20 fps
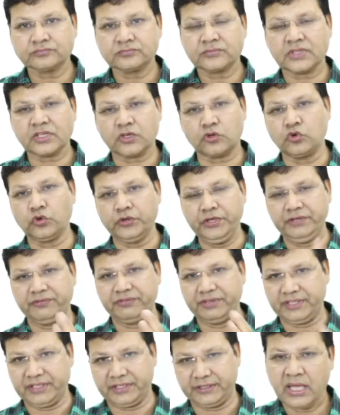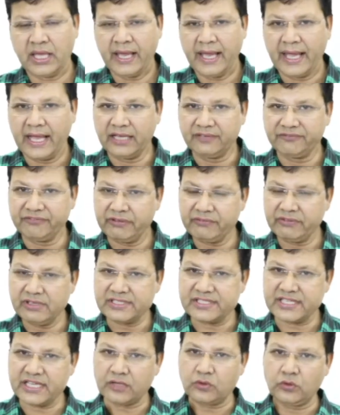good evening. And we will
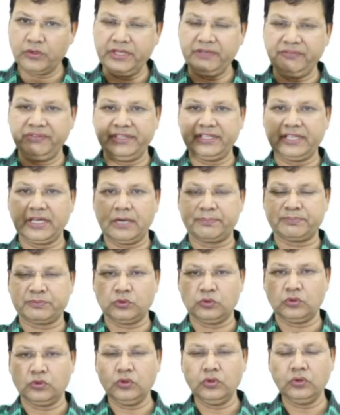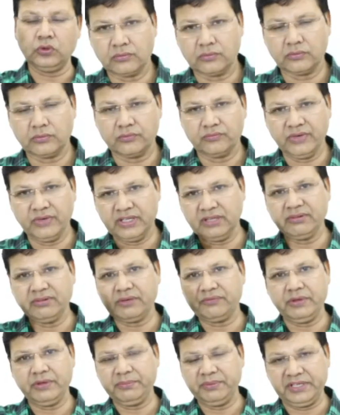say good evening up to whenever
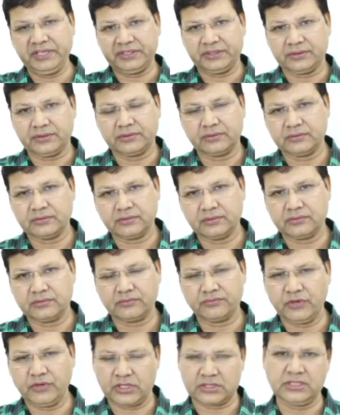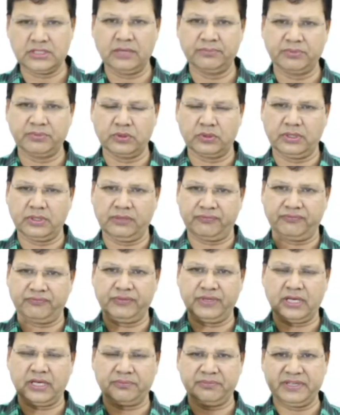we meet. For example, if
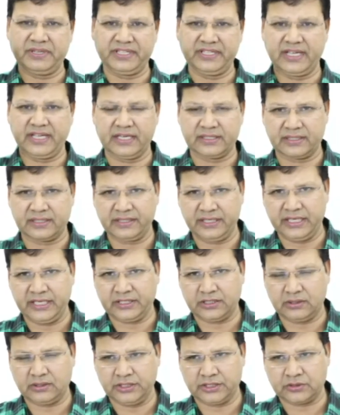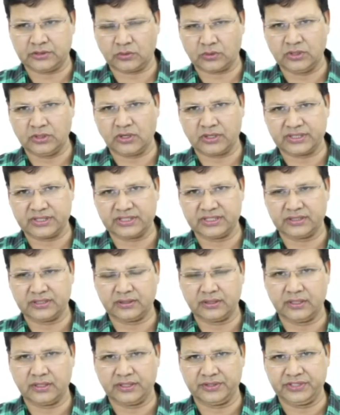we are meeting at 8 o'clock in
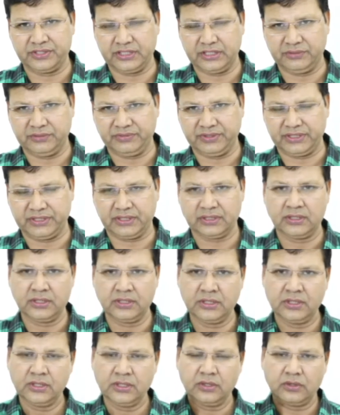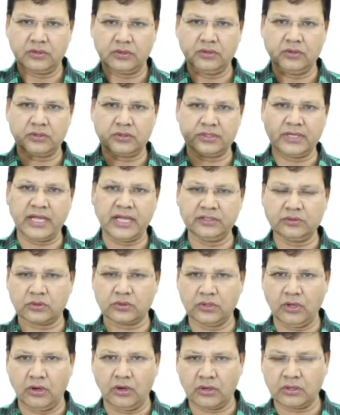the evening, or 9
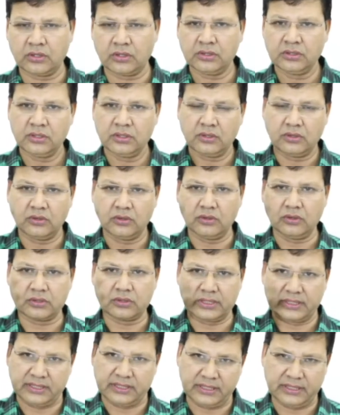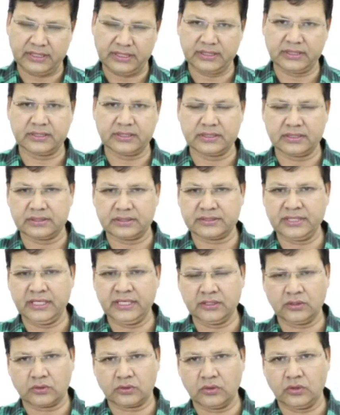o'clock or 10
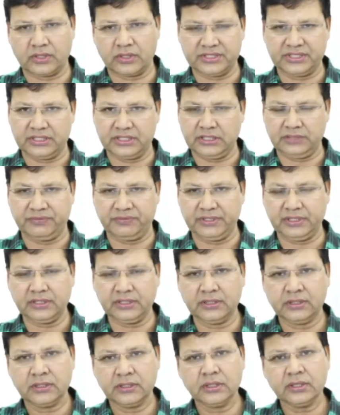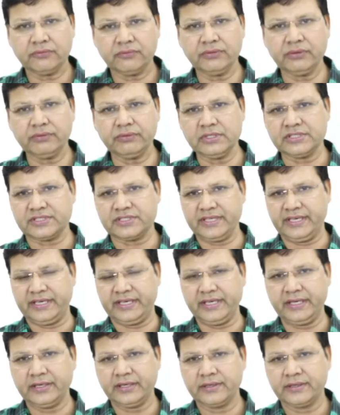o'clock in the evening, we will say